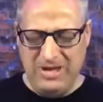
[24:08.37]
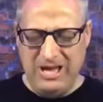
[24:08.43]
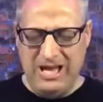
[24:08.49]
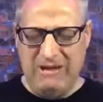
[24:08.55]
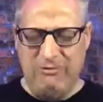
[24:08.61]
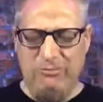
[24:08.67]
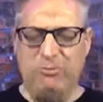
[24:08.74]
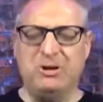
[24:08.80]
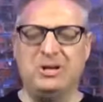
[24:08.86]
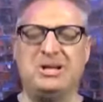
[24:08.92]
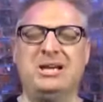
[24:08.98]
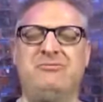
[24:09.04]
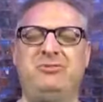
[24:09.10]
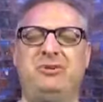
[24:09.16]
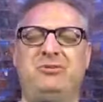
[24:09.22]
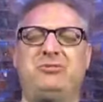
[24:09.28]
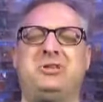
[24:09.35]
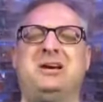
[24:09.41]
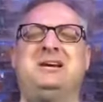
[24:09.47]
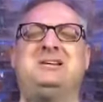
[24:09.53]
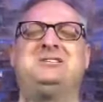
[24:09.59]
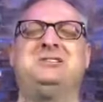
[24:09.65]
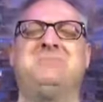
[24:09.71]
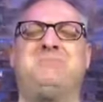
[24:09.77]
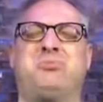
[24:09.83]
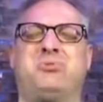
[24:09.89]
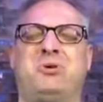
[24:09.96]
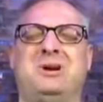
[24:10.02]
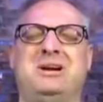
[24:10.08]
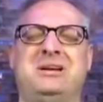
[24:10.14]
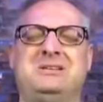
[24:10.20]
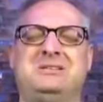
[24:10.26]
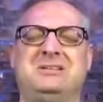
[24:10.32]
And we want to give you thanks and
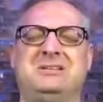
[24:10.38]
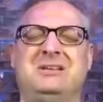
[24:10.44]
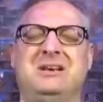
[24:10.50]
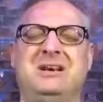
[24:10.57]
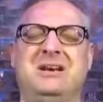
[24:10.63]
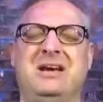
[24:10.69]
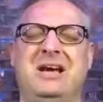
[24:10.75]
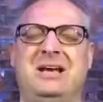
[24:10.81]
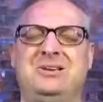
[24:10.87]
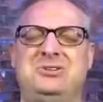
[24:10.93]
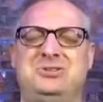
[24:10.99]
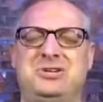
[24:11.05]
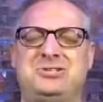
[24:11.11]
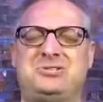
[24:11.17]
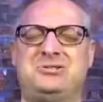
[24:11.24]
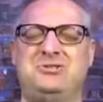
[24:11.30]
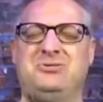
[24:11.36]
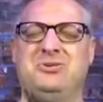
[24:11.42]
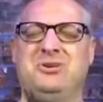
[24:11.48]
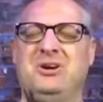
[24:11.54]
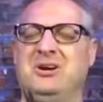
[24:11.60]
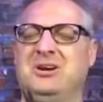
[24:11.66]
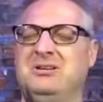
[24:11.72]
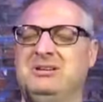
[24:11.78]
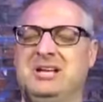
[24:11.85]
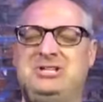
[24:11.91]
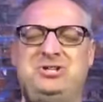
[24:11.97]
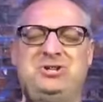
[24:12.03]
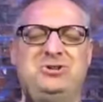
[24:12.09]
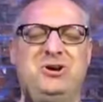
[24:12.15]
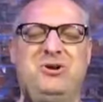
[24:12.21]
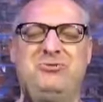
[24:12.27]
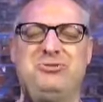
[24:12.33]
praise and, and just let you
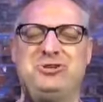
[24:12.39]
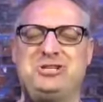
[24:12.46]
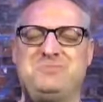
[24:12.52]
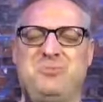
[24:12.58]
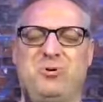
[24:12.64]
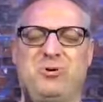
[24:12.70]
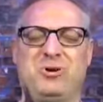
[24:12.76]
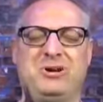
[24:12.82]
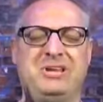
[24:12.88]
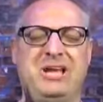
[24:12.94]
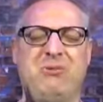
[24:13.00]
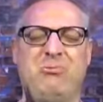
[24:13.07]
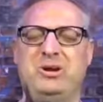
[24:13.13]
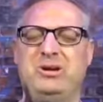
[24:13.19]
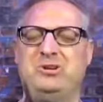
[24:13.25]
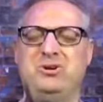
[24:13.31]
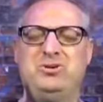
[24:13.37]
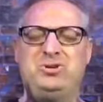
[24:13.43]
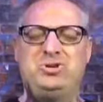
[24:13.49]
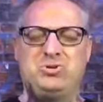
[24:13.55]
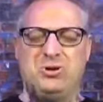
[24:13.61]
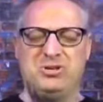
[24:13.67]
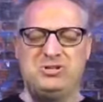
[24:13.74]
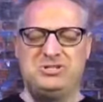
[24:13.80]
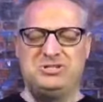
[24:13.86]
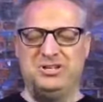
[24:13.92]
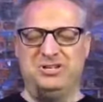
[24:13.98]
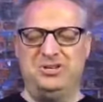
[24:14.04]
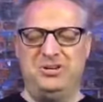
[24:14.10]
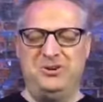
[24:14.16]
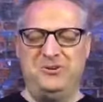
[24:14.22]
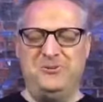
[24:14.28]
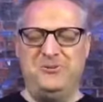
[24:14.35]
know this morning that we do trust in
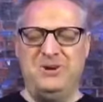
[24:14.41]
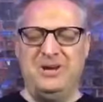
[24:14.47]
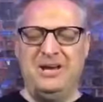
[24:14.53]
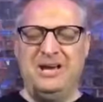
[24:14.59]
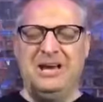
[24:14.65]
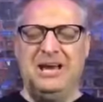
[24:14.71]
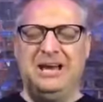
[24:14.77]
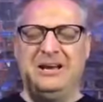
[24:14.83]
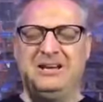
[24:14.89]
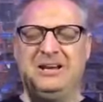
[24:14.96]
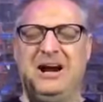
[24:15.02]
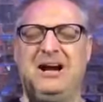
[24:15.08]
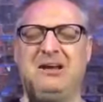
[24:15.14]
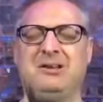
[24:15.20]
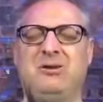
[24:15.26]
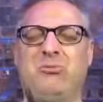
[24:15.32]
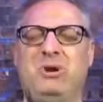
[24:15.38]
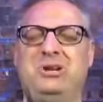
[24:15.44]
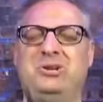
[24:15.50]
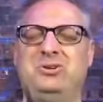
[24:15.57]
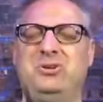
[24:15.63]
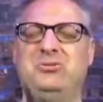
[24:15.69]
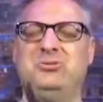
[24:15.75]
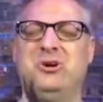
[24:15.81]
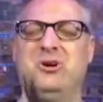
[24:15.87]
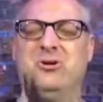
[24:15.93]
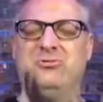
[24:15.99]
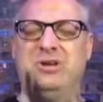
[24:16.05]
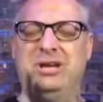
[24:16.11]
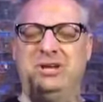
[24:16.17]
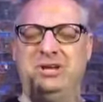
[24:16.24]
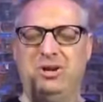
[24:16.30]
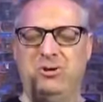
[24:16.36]
you. And God, that we do know
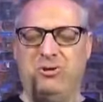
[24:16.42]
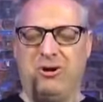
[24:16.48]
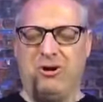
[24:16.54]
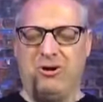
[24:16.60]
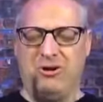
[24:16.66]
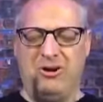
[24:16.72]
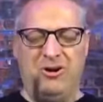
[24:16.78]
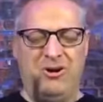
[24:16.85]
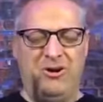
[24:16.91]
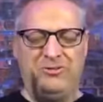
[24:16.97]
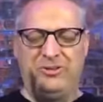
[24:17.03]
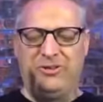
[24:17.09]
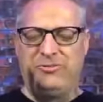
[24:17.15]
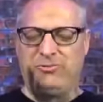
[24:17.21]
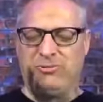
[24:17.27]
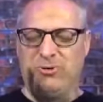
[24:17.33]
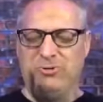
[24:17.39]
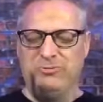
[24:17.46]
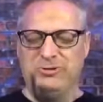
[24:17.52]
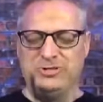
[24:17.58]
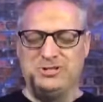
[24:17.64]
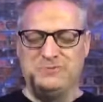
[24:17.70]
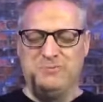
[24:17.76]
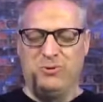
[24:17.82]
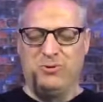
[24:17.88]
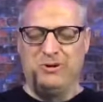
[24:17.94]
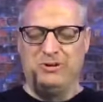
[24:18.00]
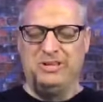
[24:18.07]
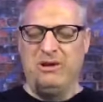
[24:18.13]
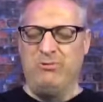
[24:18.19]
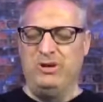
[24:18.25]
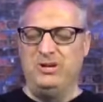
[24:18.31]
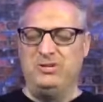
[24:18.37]
that you are on the throne this morning,
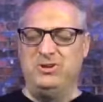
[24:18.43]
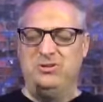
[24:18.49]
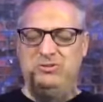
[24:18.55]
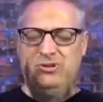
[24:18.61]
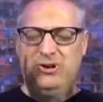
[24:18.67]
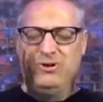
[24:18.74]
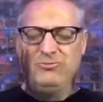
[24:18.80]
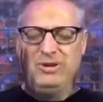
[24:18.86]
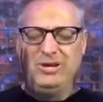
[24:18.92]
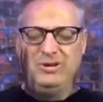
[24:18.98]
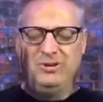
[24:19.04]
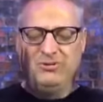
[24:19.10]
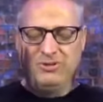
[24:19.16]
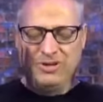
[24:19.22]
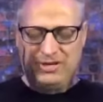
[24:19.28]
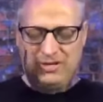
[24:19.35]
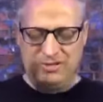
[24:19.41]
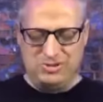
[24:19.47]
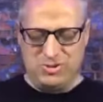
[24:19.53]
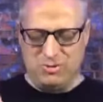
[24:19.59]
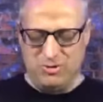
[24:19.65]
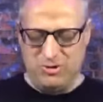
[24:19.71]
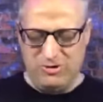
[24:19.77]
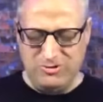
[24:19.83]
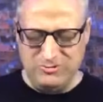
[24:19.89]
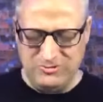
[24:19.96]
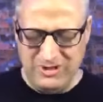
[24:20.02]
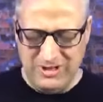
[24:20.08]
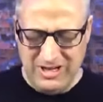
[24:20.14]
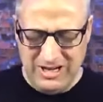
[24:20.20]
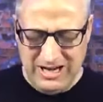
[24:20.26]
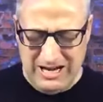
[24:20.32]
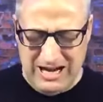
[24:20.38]
that we do know that you're in control.
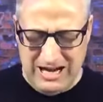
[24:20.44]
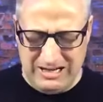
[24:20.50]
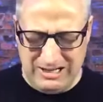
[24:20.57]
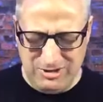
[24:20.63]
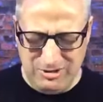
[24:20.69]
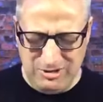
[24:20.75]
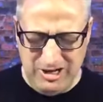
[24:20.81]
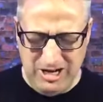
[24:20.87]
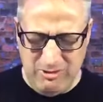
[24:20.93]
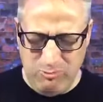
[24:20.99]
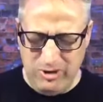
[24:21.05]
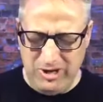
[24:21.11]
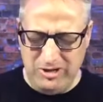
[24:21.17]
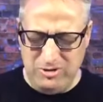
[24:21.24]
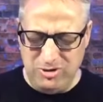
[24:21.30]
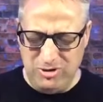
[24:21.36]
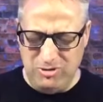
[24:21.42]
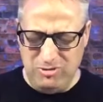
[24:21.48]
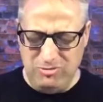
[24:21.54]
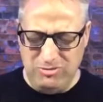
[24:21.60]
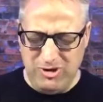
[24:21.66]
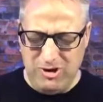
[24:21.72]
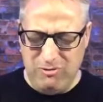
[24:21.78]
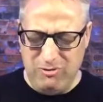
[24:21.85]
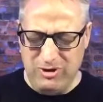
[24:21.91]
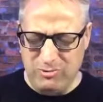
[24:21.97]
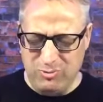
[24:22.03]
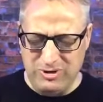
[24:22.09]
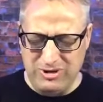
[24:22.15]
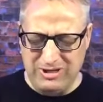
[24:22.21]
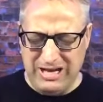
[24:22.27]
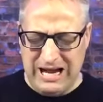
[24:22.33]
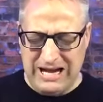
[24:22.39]
Hallelujah. And we do know and
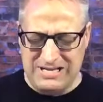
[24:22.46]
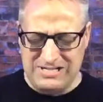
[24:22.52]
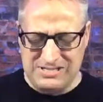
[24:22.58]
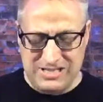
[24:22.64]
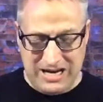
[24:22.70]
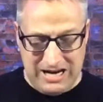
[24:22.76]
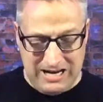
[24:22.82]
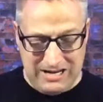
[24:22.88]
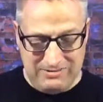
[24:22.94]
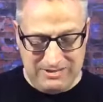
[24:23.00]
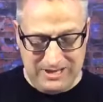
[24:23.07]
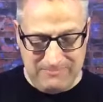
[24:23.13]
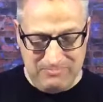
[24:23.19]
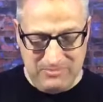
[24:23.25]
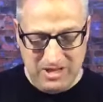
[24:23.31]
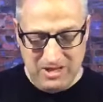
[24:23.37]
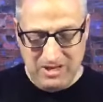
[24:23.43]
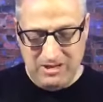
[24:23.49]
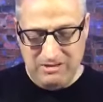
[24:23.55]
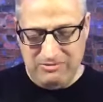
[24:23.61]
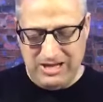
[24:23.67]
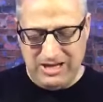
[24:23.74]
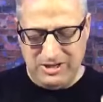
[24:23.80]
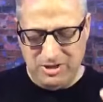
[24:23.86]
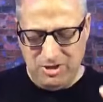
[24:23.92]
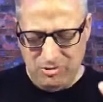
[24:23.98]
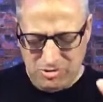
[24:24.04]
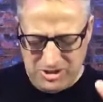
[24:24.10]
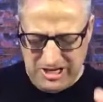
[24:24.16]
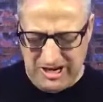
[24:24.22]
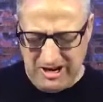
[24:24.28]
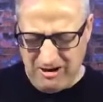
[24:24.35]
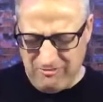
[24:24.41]
realize, God, that, that you
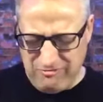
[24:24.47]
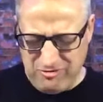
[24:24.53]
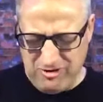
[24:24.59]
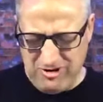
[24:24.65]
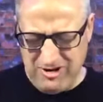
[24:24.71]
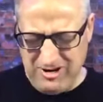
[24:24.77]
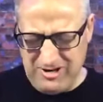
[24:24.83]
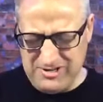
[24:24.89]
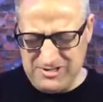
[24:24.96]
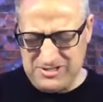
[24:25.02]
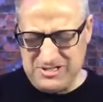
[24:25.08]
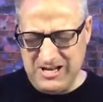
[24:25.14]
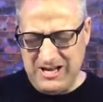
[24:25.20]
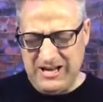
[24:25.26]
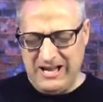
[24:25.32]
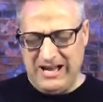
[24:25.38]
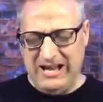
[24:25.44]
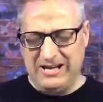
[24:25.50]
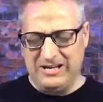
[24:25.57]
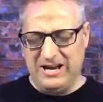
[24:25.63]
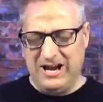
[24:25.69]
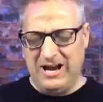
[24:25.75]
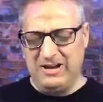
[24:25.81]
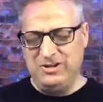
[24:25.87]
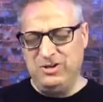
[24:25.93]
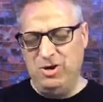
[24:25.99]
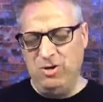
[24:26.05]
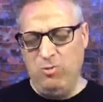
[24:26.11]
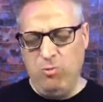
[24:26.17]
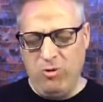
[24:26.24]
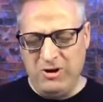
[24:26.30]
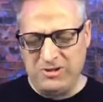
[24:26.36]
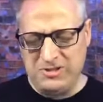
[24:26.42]
care for us. And God, you
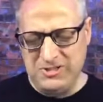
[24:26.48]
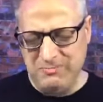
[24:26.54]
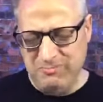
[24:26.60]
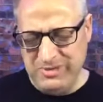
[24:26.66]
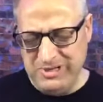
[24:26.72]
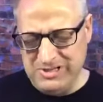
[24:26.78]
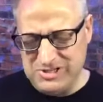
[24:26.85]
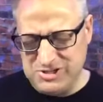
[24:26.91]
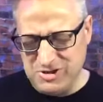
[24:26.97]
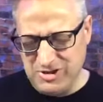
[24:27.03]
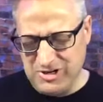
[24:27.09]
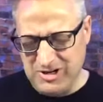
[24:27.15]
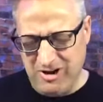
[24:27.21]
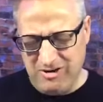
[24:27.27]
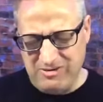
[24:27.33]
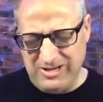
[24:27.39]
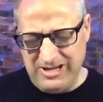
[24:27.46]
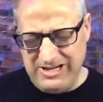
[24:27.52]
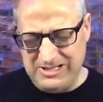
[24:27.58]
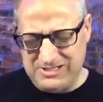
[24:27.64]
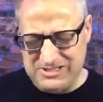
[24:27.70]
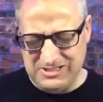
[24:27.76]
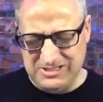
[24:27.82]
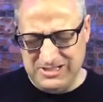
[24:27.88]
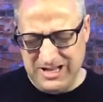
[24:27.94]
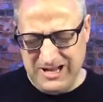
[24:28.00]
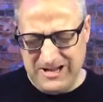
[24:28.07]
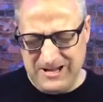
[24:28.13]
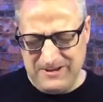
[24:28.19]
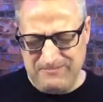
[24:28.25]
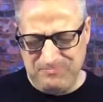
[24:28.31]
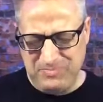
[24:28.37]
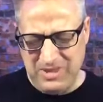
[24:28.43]
want to minister in our needs
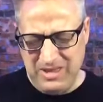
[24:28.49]
today.